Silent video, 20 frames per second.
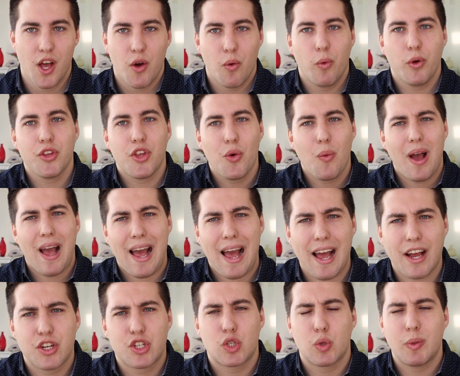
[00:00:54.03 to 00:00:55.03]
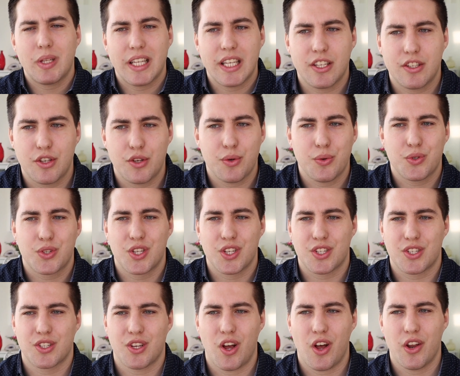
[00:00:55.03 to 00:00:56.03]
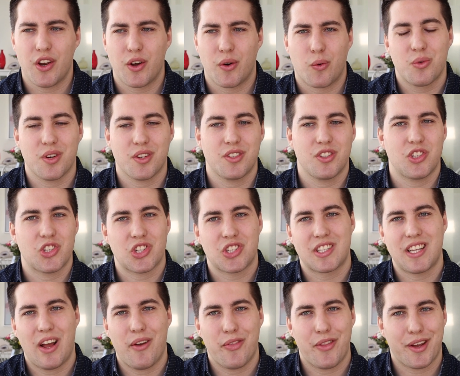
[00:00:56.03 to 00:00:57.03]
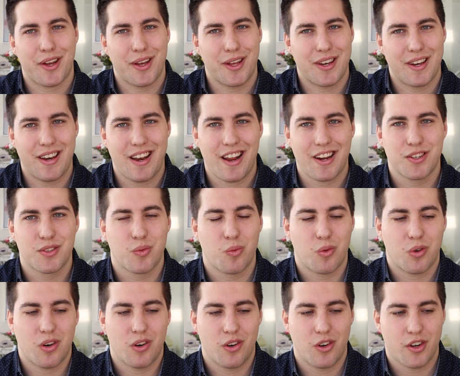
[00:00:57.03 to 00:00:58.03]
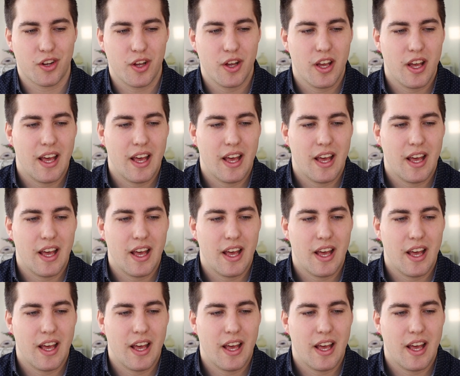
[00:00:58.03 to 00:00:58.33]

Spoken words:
Will you actually use the sauna, or does it just sound like a nice word?